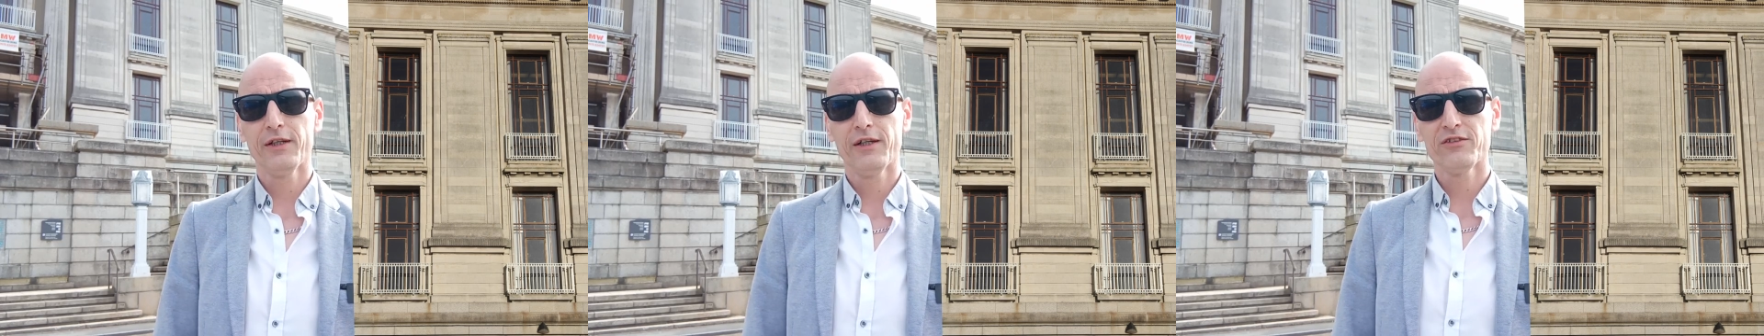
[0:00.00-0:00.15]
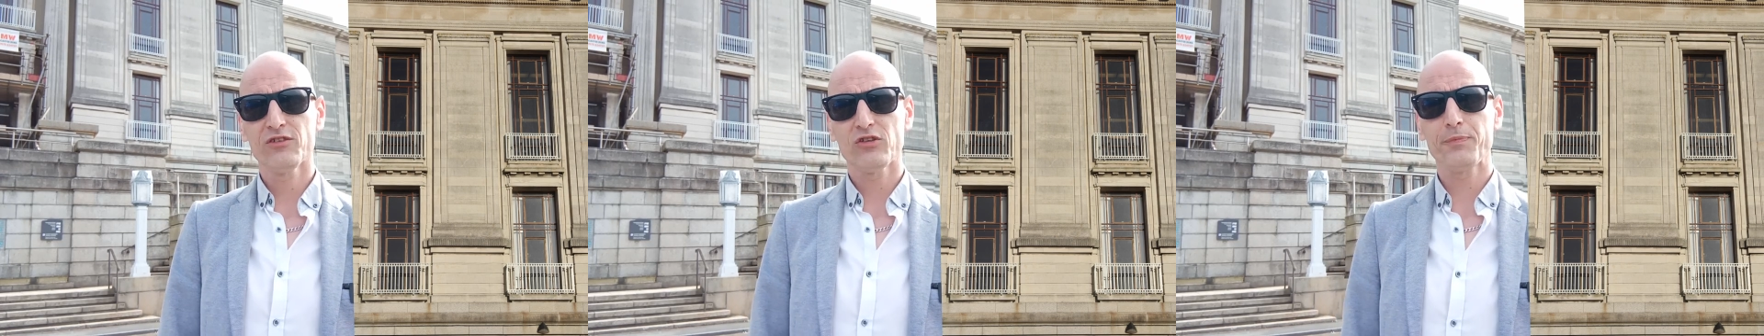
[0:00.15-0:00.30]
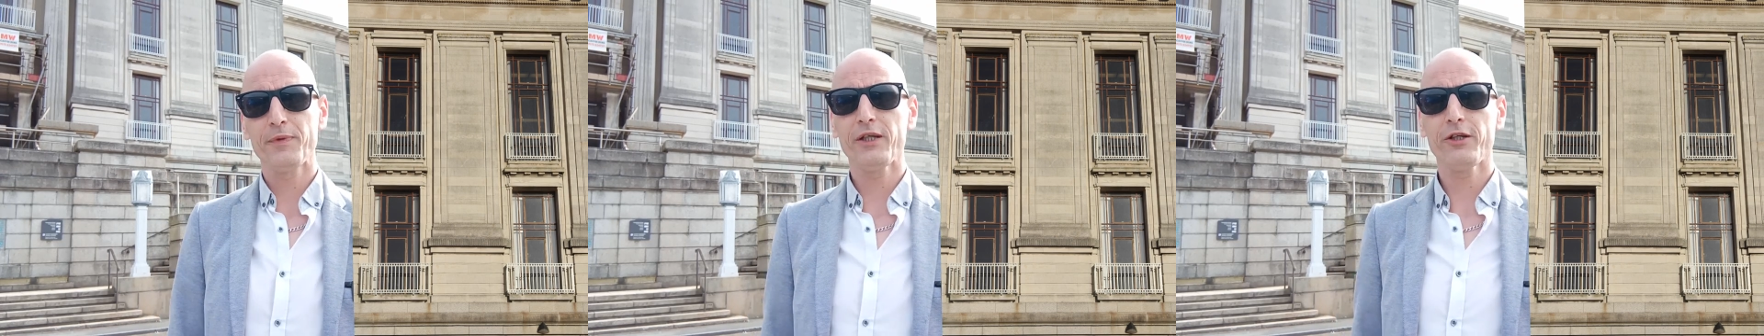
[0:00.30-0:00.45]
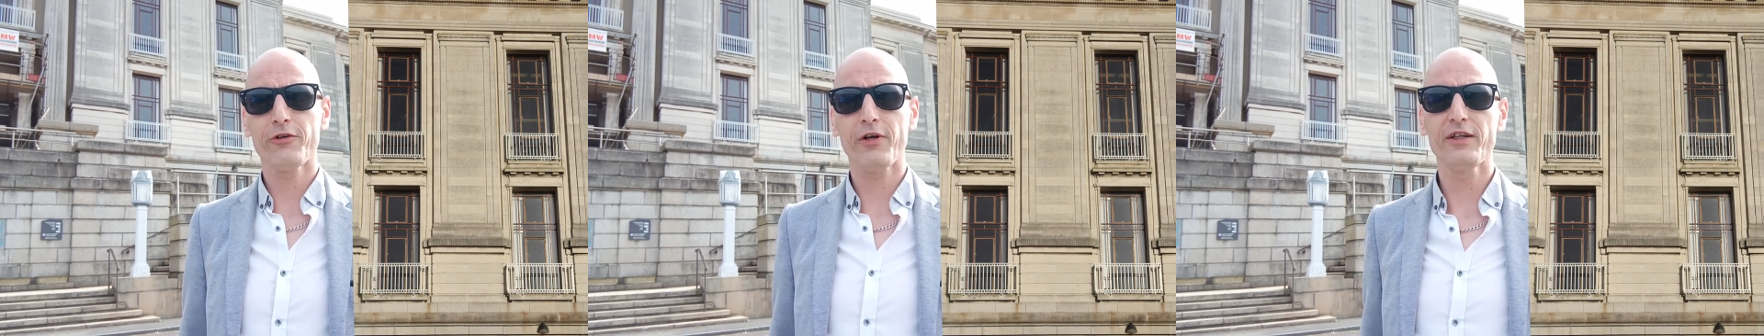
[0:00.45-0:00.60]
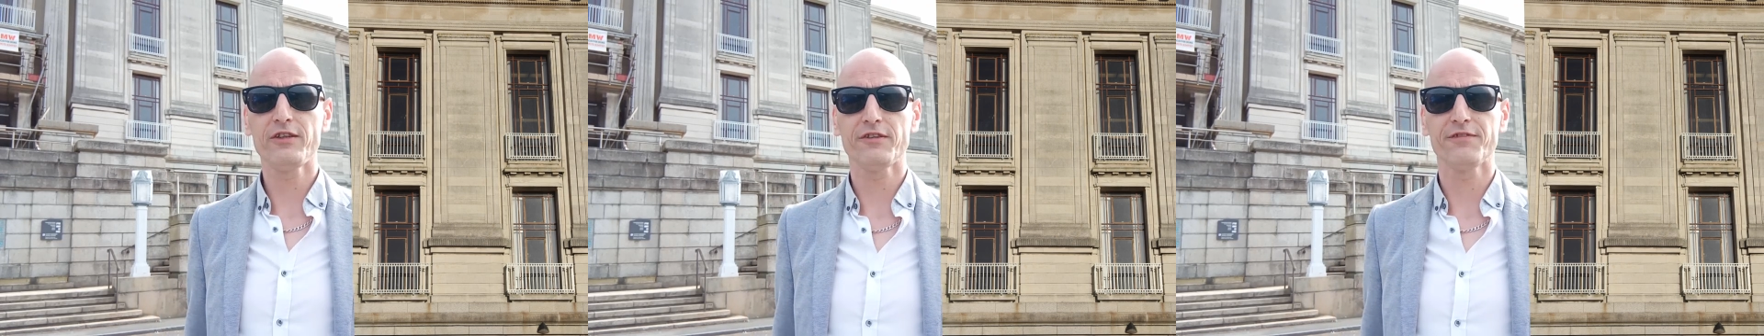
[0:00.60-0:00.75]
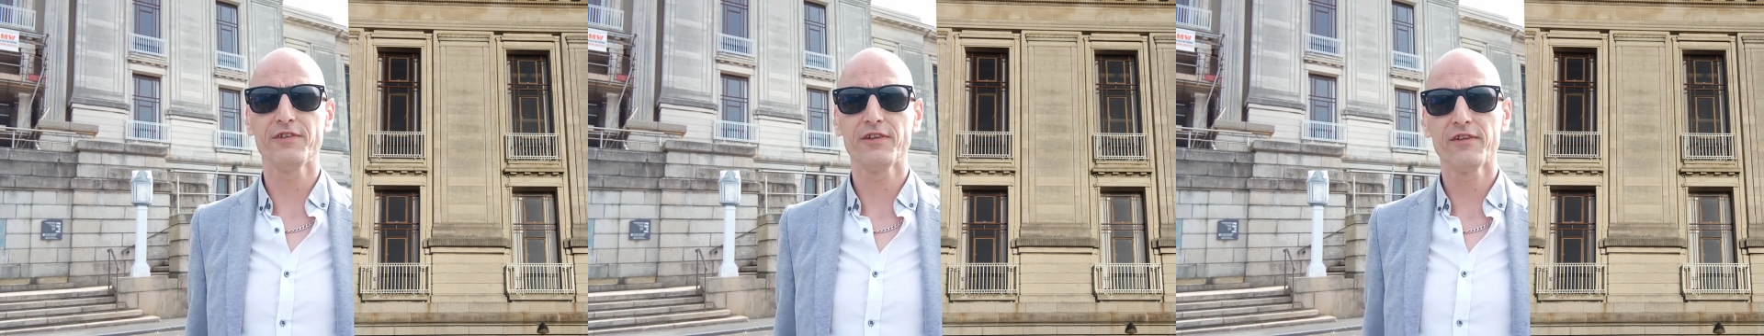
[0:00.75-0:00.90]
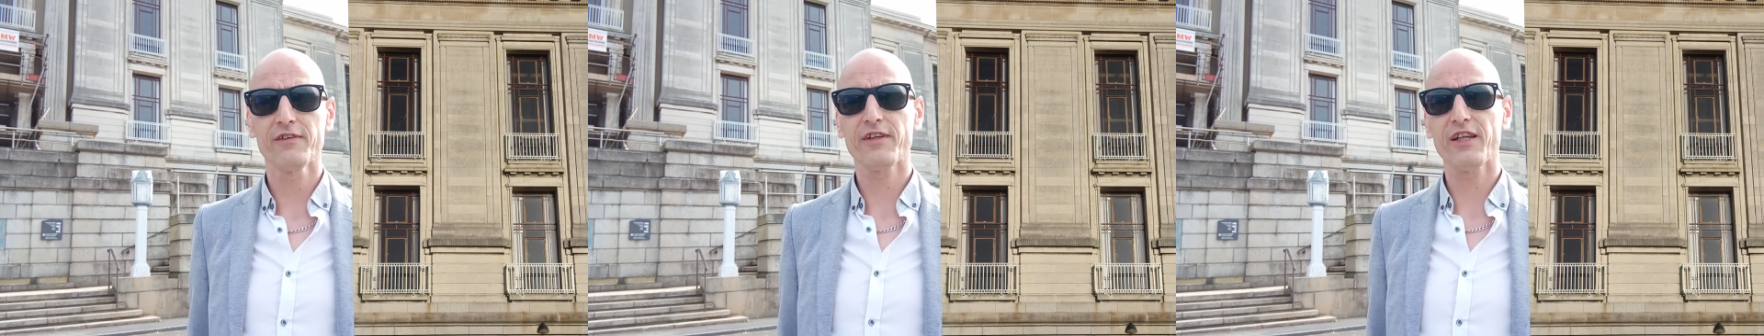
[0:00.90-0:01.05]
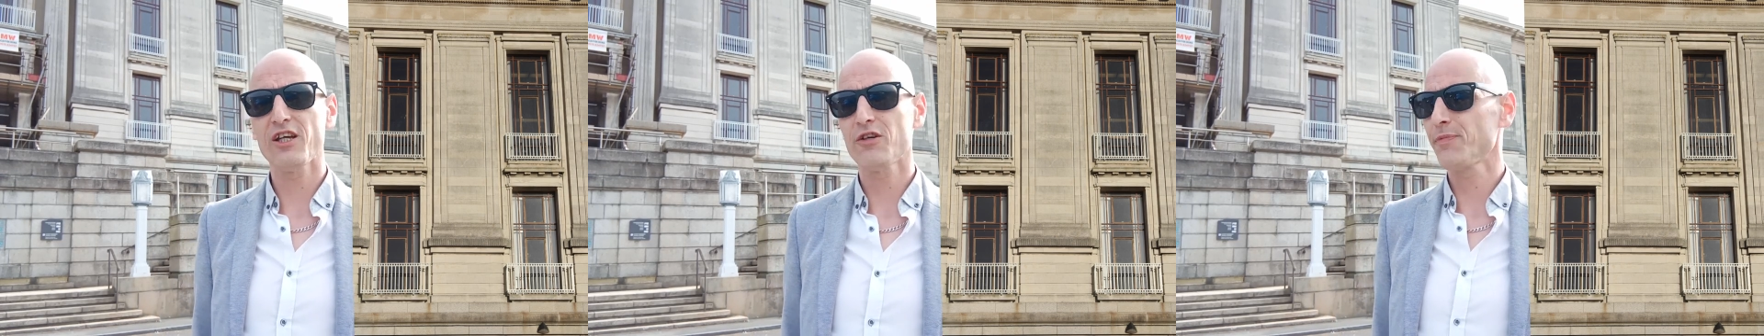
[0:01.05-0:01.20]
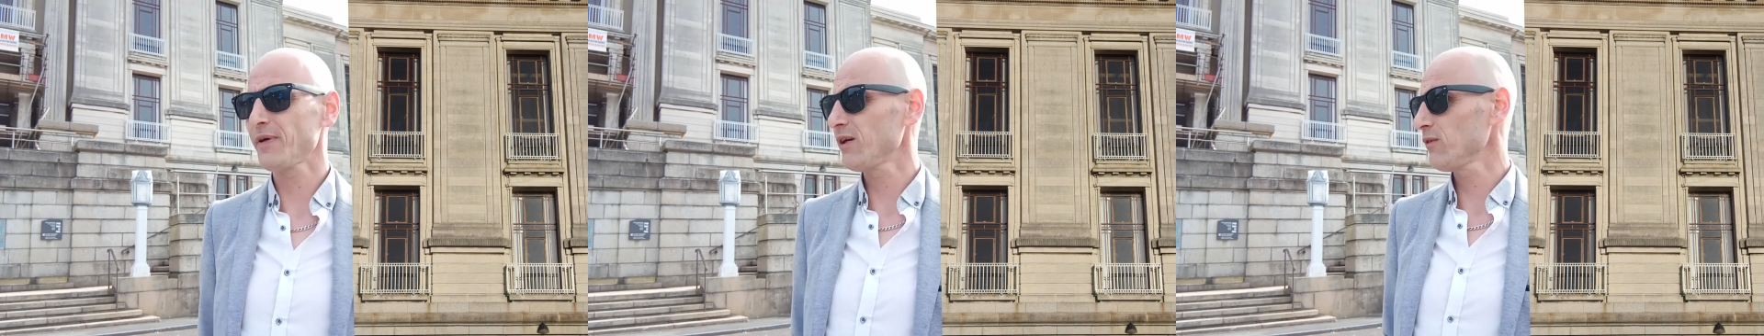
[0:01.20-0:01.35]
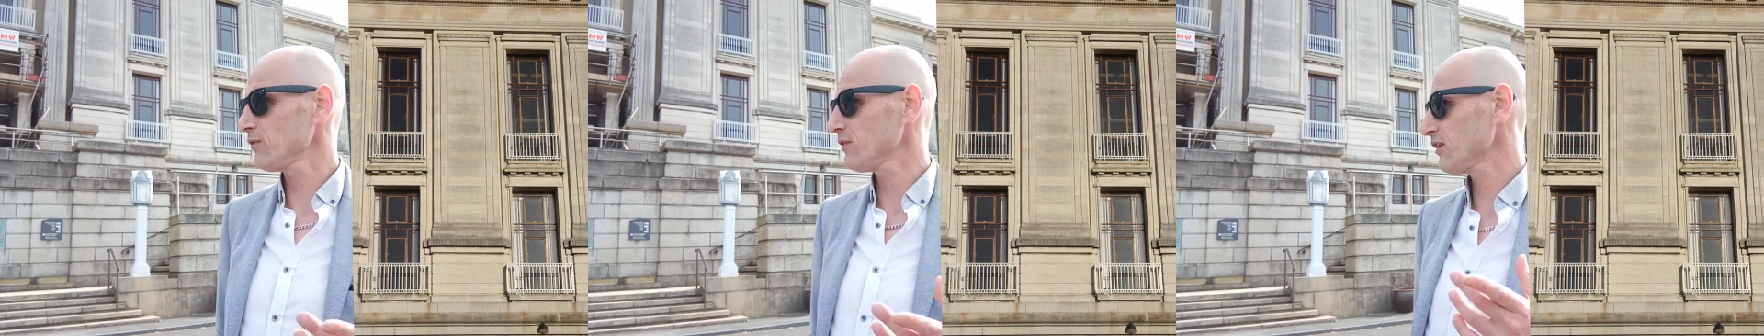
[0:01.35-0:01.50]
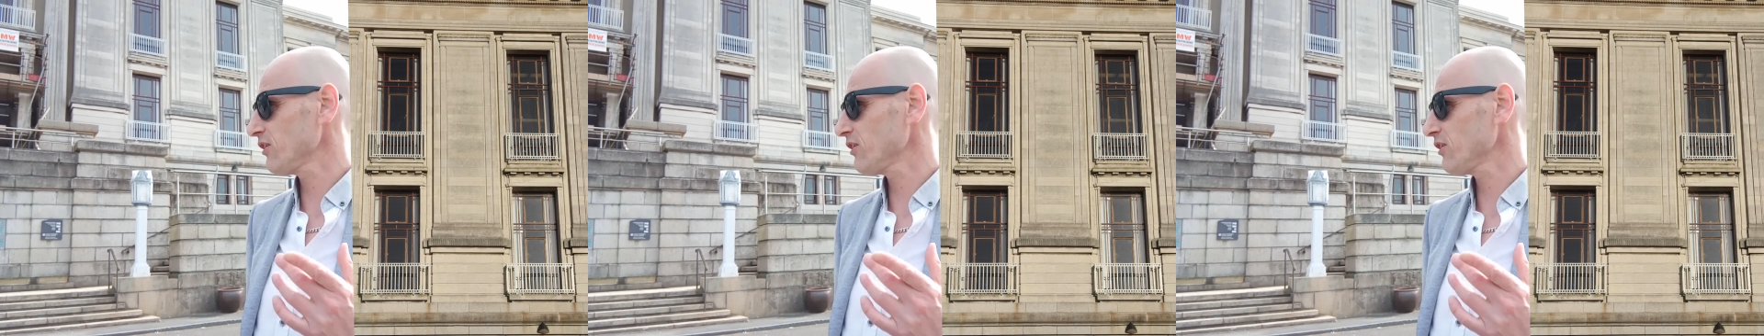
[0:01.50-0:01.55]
So be creative and think about